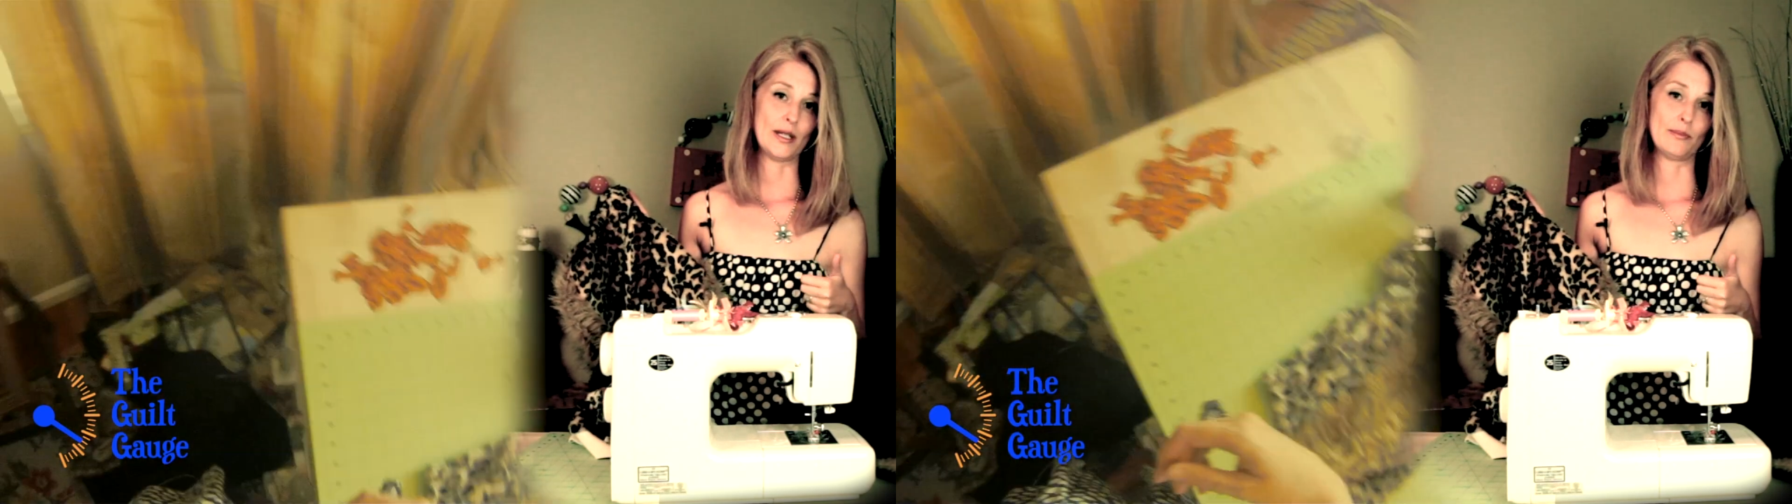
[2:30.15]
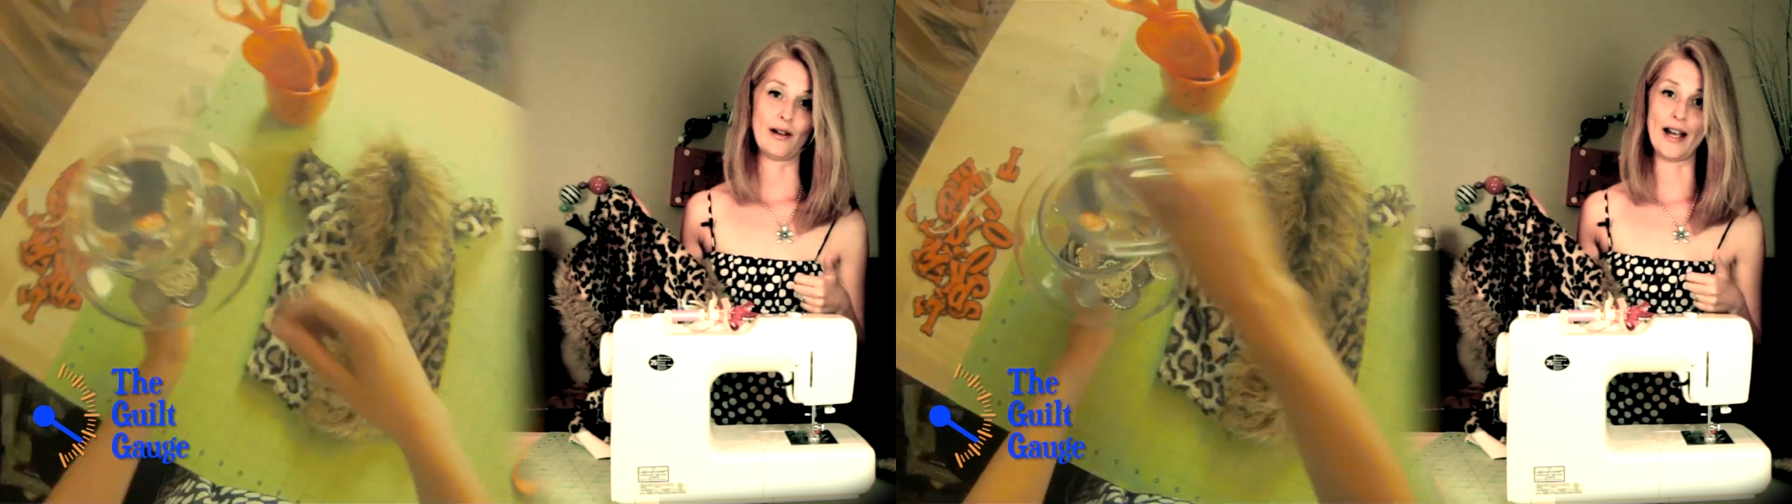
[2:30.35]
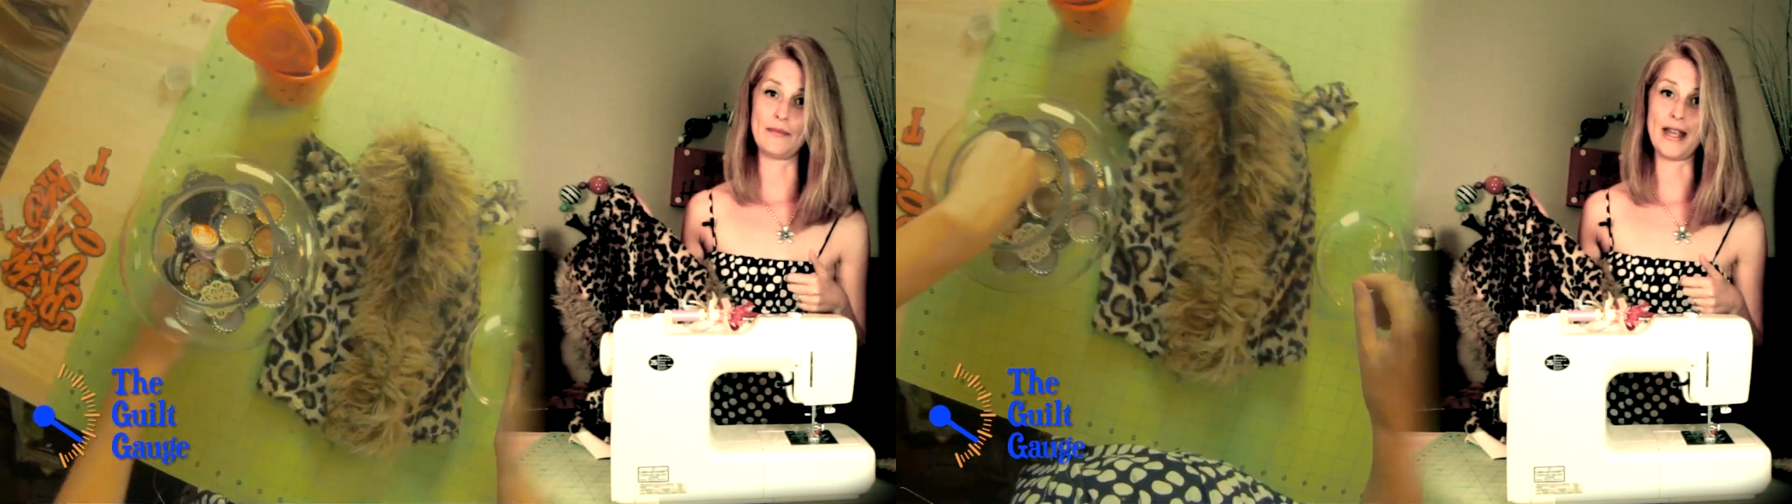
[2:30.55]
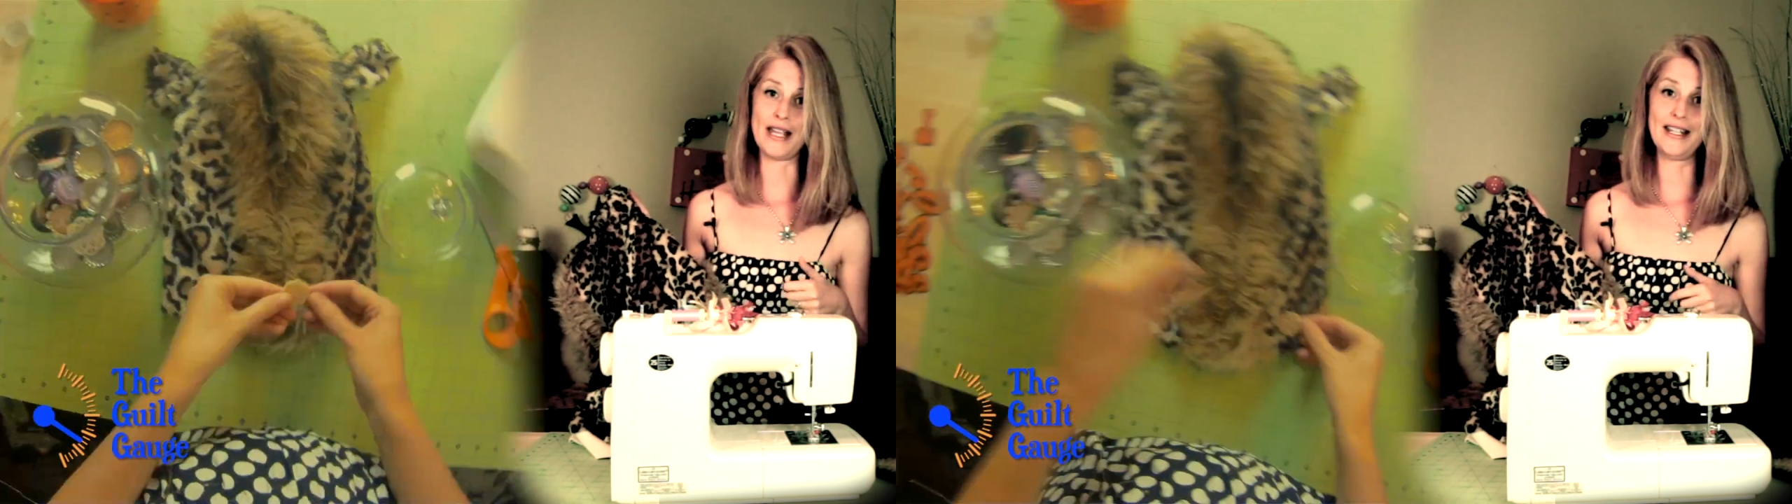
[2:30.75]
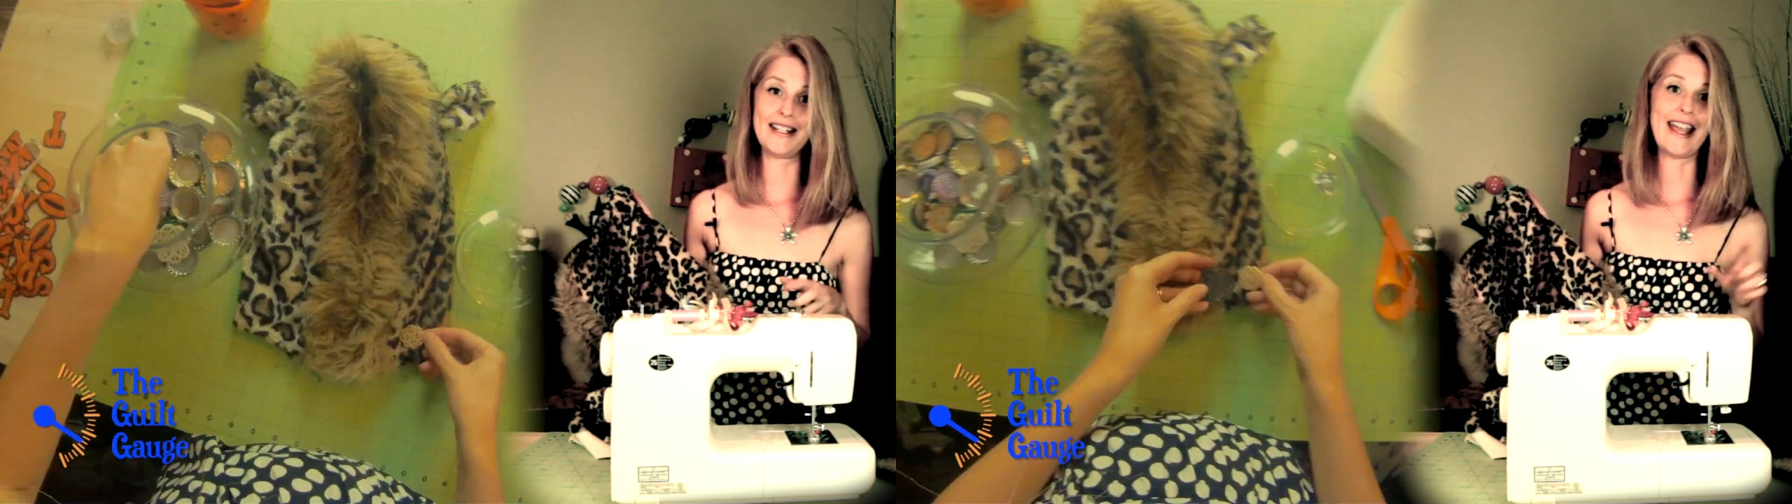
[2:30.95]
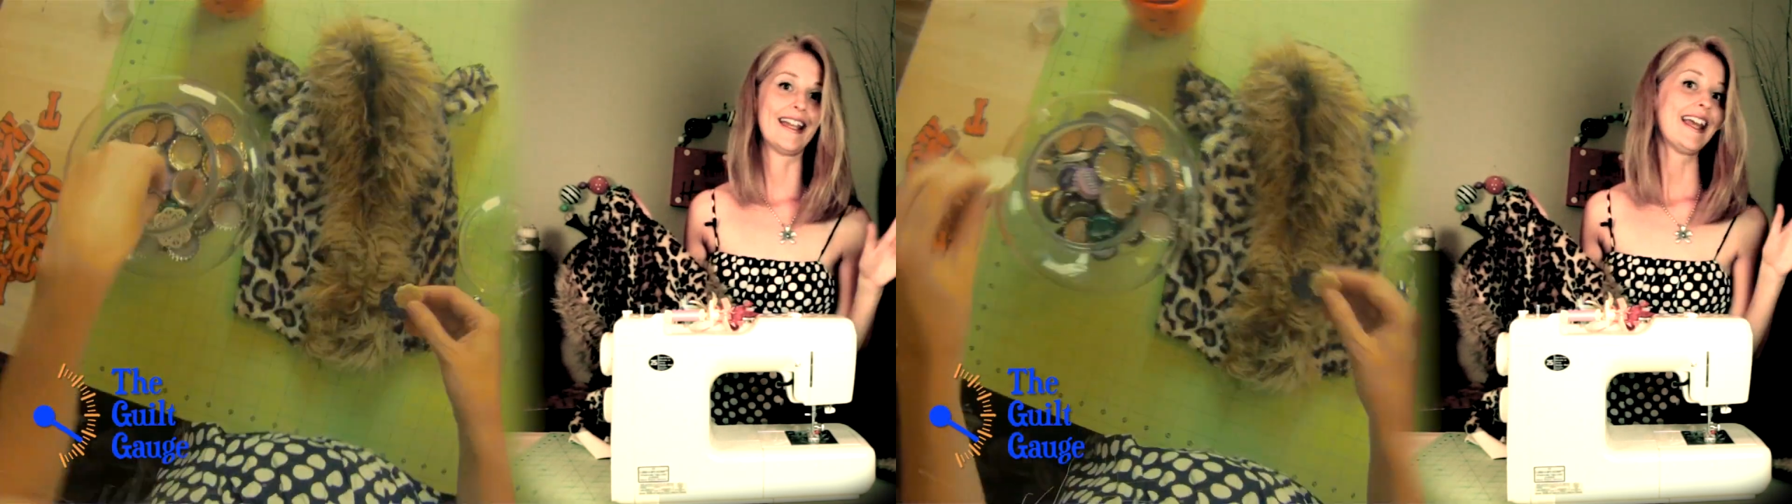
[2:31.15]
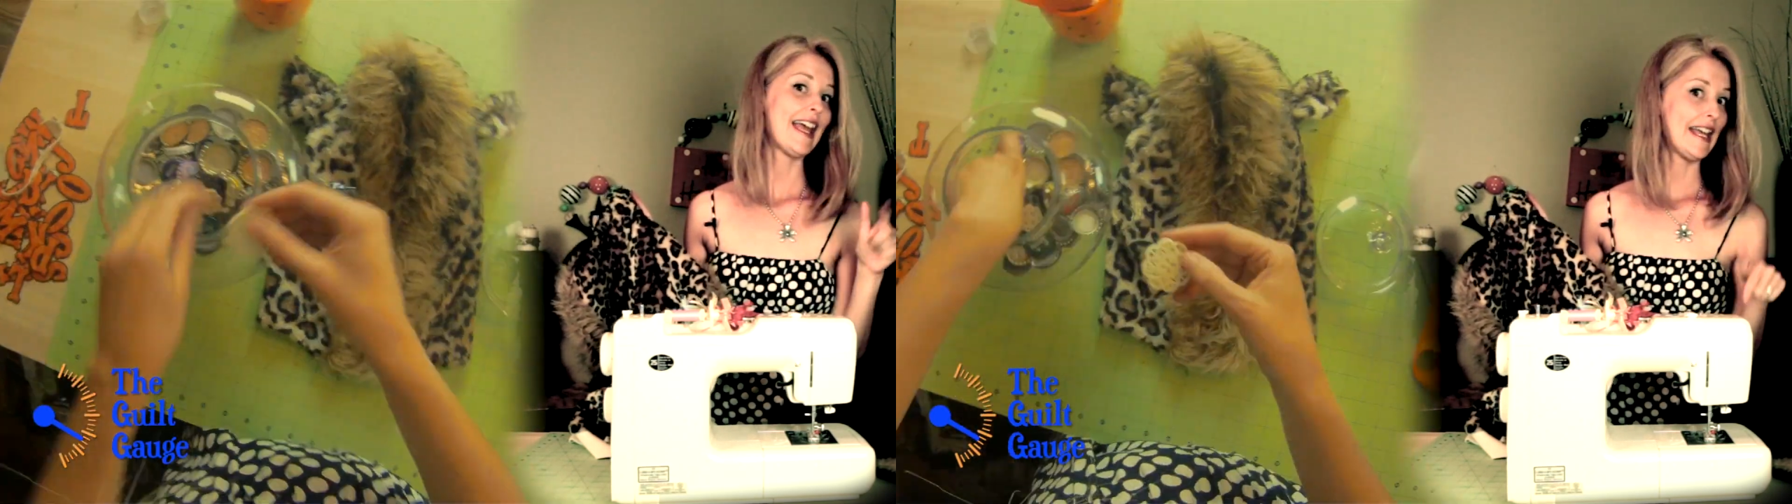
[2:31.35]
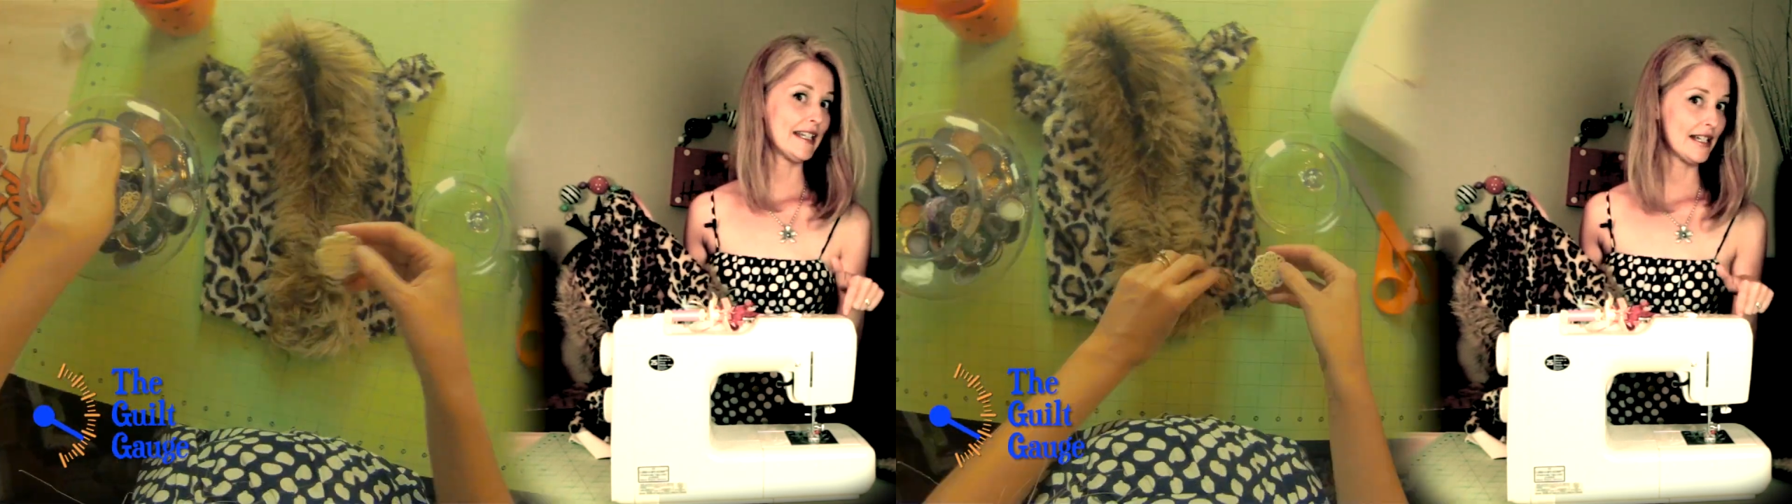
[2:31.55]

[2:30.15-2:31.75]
people I made it and